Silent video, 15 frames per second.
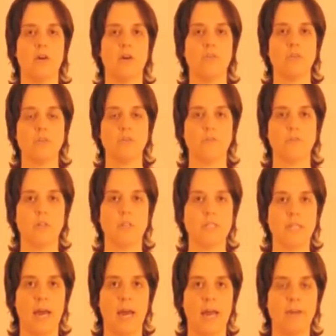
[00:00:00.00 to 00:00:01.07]
First of all, the
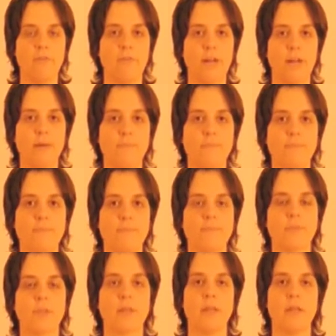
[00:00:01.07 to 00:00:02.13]
diaphragm.
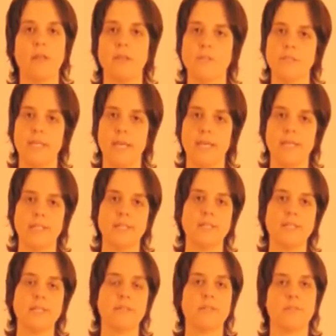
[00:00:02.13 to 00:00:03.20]

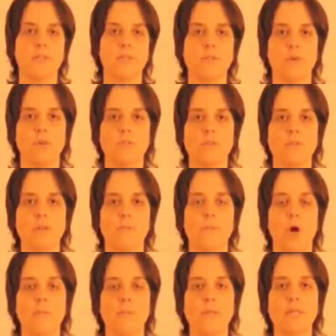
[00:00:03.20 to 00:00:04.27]
Second, the transversus
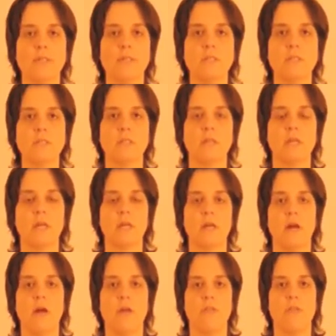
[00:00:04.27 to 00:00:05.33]
abdominis.
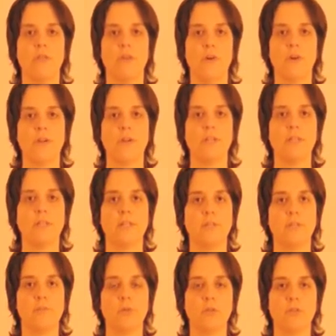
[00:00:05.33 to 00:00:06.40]
Third, the
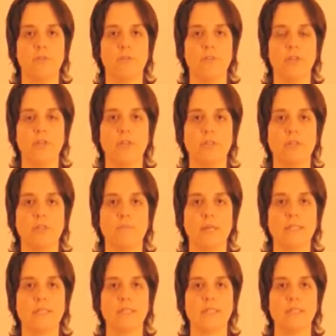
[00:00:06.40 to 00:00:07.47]
multifidus
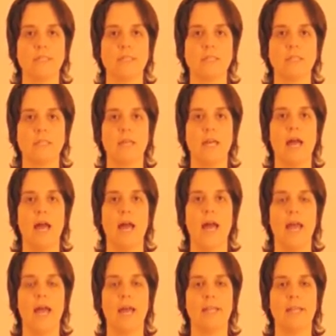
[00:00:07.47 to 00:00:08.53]
muscles.
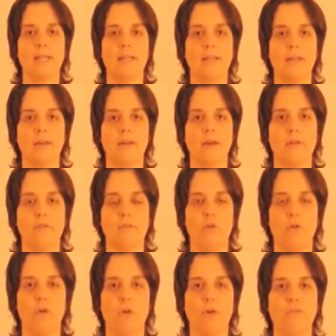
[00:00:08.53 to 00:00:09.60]
And
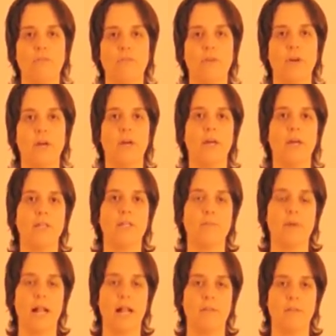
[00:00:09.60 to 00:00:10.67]
fourth, the
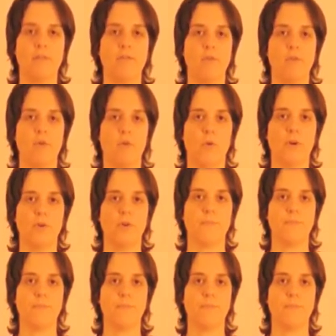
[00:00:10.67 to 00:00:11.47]
pelvic floor.